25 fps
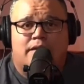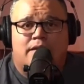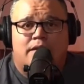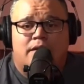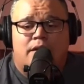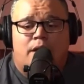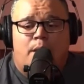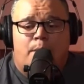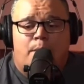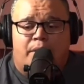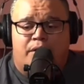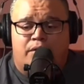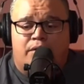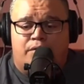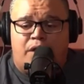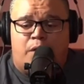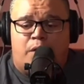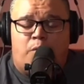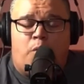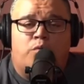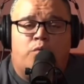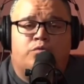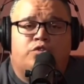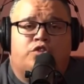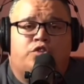But no, they
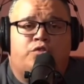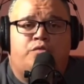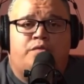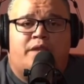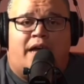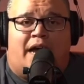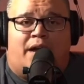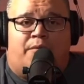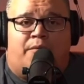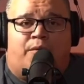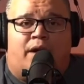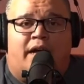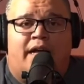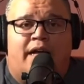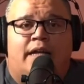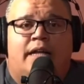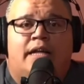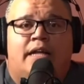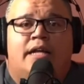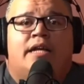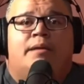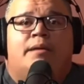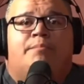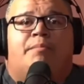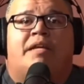won't do that, right?
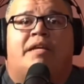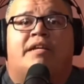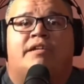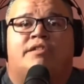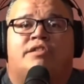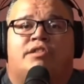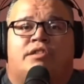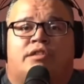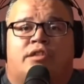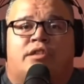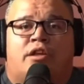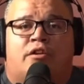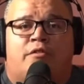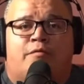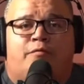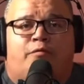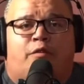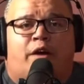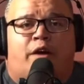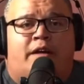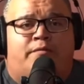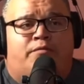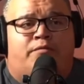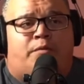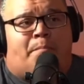Because they're afraid
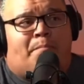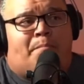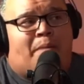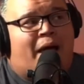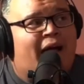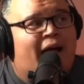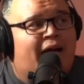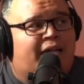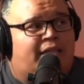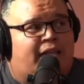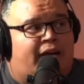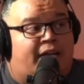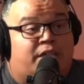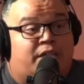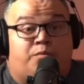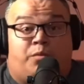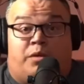of the backlash.